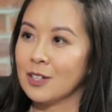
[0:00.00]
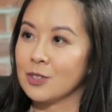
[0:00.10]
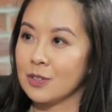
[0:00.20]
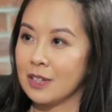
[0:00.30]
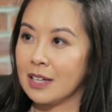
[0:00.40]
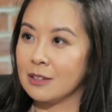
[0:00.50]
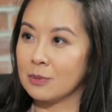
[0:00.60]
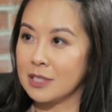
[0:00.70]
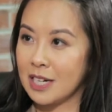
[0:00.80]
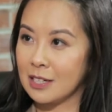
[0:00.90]
so that the
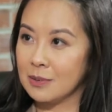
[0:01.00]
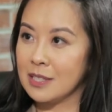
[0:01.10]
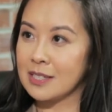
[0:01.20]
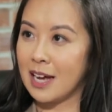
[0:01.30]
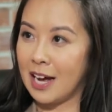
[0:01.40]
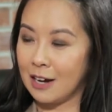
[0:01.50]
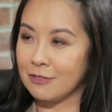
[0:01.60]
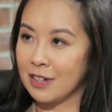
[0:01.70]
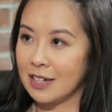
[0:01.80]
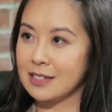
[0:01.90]
retirees
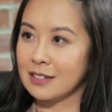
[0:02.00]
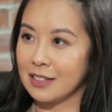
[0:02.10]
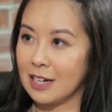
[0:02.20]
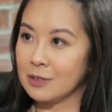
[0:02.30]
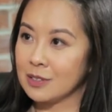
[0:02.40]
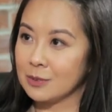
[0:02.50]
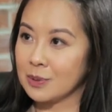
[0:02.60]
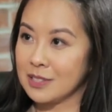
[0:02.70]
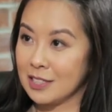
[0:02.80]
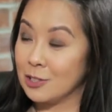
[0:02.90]
have that allowance
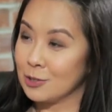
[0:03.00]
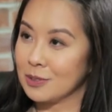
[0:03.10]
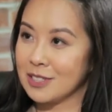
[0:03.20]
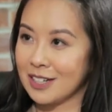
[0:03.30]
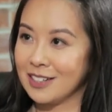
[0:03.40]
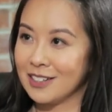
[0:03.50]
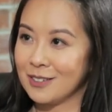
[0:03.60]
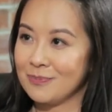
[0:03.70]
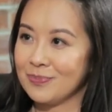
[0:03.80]
once they do retire.